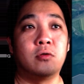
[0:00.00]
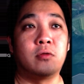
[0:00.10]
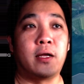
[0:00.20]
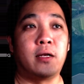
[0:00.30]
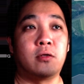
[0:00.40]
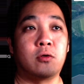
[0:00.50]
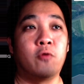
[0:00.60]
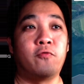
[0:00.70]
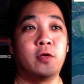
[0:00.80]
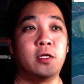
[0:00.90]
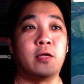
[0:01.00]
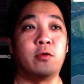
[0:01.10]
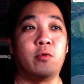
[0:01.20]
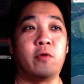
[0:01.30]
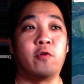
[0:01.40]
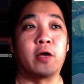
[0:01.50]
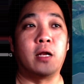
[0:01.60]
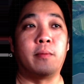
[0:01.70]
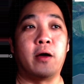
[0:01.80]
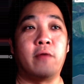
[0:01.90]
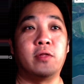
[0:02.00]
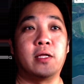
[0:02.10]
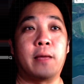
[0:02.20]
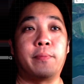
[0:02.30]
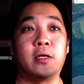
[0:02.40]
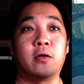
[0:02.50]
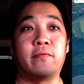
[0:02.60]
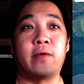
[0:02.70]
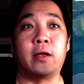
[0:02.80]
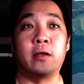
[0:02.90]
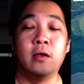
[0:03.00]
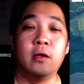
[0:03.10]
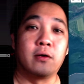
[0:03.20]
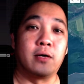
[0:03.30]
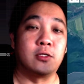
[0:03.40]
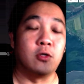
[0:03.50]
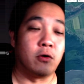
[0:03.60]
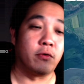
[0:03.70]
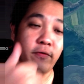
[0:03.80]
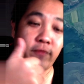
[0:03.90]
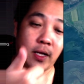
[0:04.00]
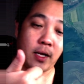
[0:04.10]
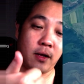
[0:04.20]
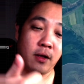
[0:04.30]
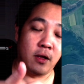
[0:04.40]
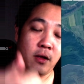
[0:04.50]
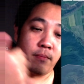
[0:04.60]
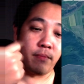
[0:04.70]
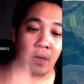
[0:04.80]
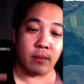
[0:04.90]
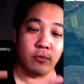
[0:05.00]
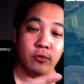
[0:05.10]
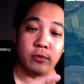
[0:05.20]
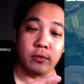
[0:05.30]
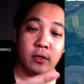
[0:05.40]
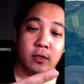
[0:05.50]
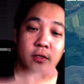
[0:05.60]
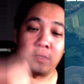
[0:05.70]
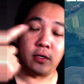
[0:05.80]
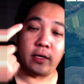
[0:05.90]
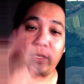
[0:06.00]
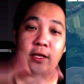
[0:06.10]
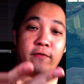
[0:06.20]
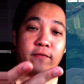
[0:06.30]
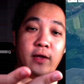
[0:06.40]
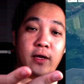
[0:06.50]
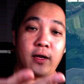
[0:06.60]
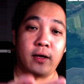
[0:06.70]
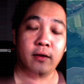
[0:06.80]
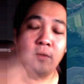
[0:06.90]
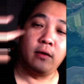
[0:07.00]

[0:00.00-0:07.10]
Then hopefully that you will forget about everything happening at Krasnohorivka, Bakhmut, Avdiivka,